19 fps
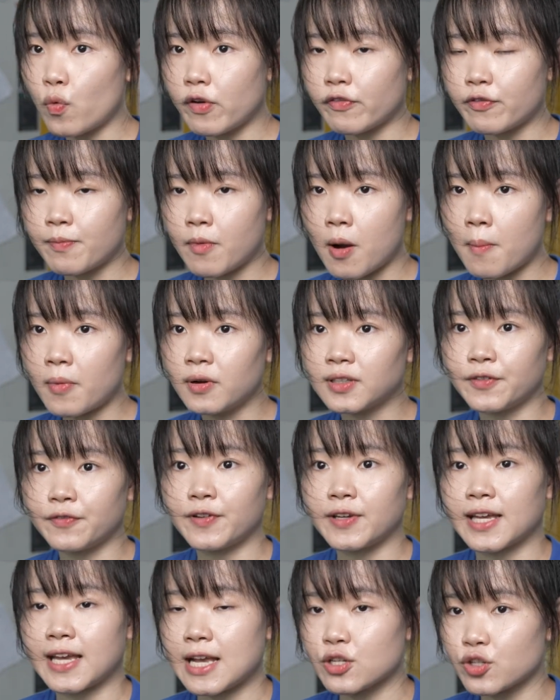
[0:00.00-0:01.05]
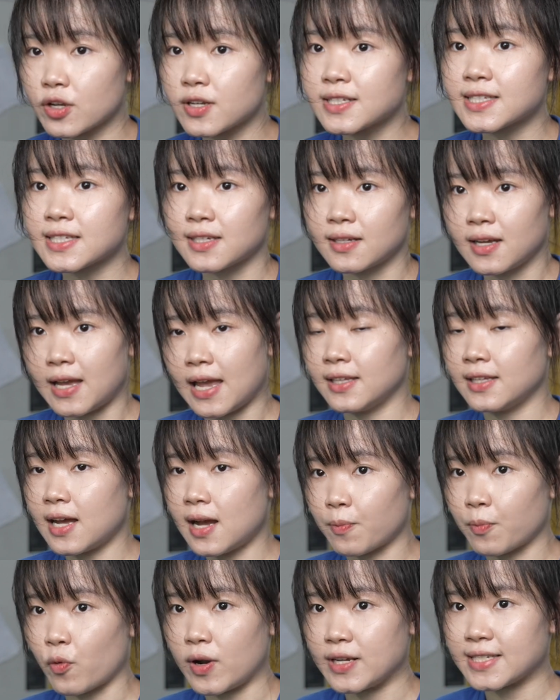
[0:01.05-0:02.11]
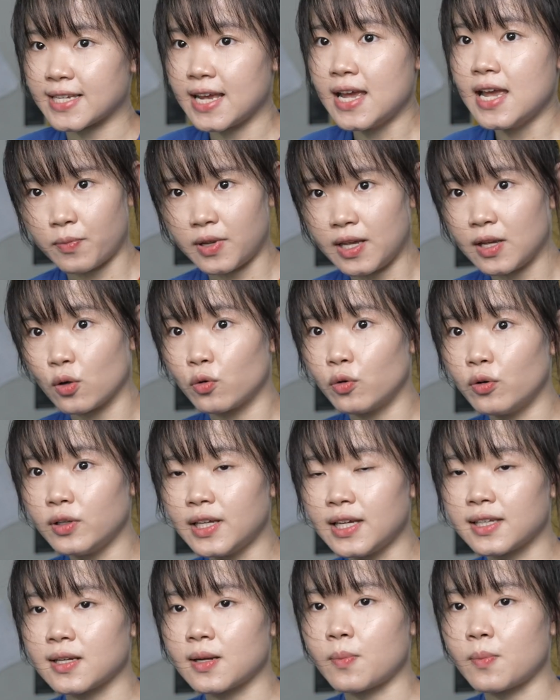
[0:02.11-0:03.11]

with more modifications and upgrades, including